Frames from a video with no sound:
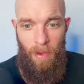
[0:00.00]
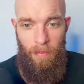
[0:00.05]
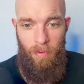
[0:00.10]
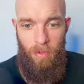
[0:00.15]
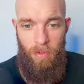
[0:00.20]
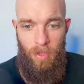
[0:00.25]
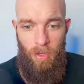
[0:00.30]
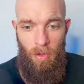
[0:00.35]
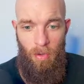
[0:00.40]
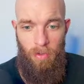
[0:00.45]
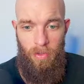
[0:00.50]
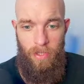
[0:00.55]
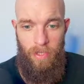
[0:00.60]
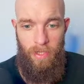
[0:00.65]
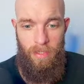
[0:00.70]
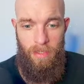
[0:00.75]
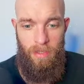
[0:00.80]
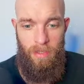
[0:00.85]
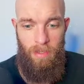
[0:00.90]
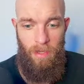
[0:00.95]
call
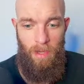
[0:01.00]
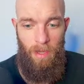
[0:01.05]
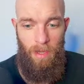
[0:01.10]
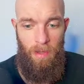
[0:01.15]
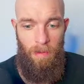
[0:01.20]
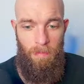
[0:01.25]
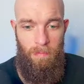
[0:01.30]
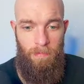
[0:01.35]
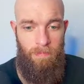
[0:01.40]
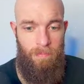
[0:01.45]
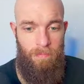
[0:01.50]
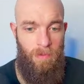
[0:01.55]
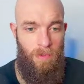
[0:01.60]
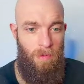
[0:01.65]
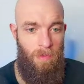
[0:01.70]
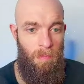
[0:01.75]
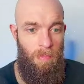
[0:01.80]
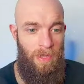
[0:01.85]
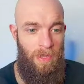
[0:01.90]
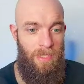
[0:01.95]
this a
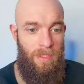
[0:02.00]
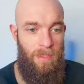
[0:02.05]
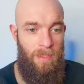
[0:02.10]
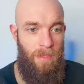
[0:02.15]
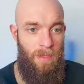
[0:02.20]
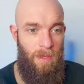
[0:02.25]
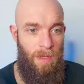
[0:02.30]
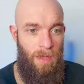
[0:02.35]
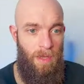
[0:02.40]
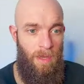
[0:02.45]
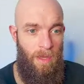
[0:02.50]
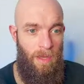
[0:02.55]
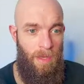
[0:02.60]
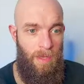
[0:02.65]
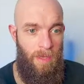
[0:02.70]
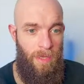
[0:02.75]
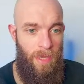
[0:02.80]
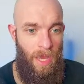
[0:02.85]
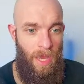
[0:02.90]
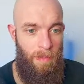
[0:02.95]
complete
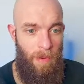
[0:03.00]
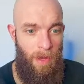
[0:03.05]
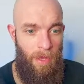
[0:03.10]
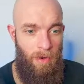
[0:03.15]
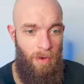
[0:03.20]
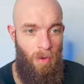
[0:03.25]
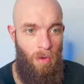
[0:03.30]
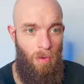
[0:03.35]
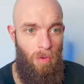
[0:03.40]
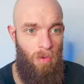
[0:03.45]
game at all